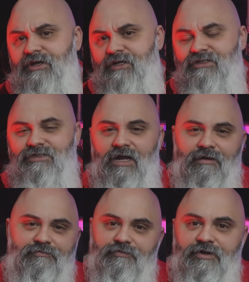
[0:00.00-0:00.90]
it's
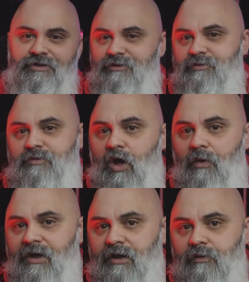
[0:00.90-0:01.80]
not really
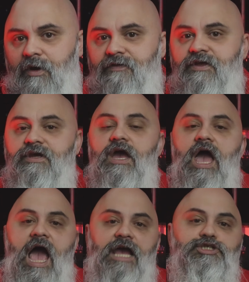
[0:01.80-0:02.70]
going anywhere. The
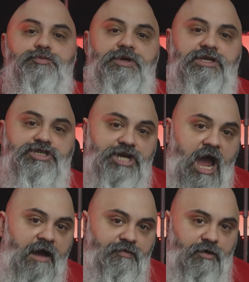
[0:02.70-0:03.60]
I2P
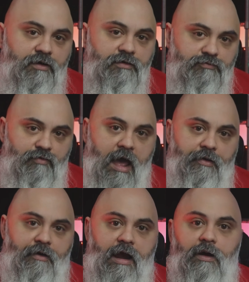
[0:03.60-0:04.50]
Java
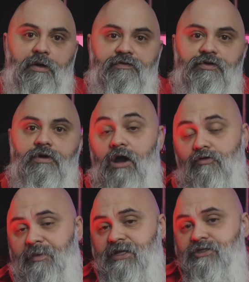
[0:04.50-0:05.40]
router, however,
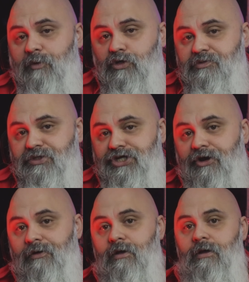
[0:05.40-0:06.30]
remains the most
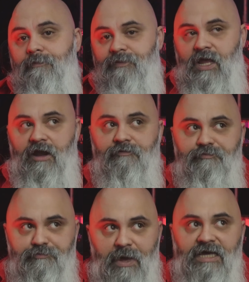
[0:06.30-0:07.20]
mature, kind of
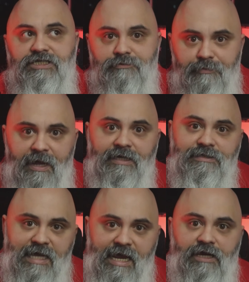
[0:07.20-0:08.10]
best
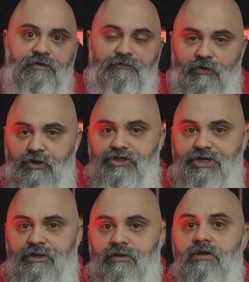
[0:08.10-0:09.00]
maintained
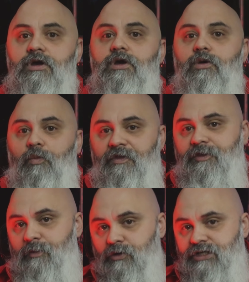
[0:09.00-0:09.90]
version with
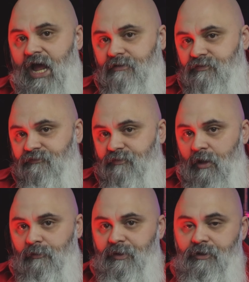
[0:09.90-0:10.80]
the most active
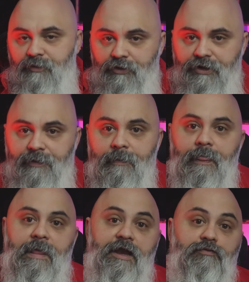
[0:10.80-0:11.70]
development community,
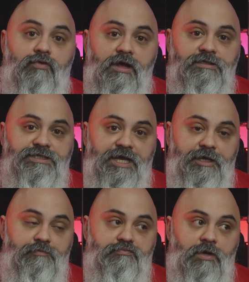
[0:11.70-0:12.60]
and it runs
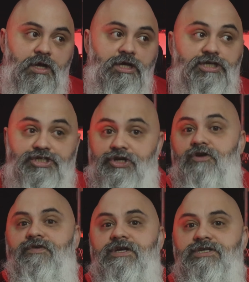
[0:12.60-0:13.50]
a
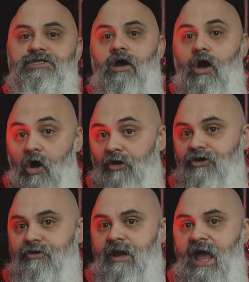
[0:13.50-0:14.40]
service on
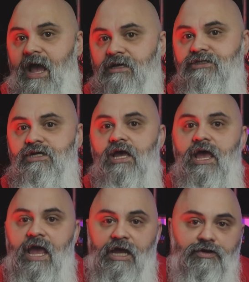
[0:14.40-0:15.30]
your NAS
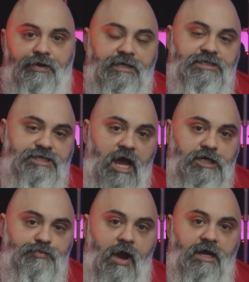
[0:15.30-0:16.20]
and creates a
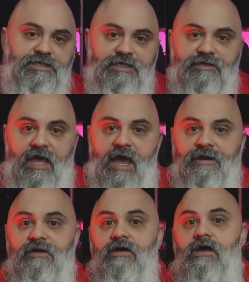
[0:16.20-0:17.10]
SOX proxy
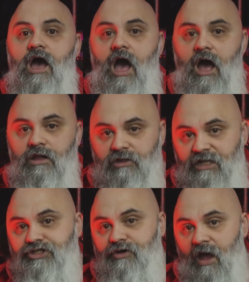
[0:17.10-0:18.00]
that
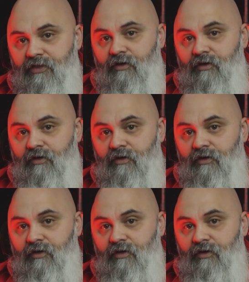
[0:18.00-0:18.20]
lets your other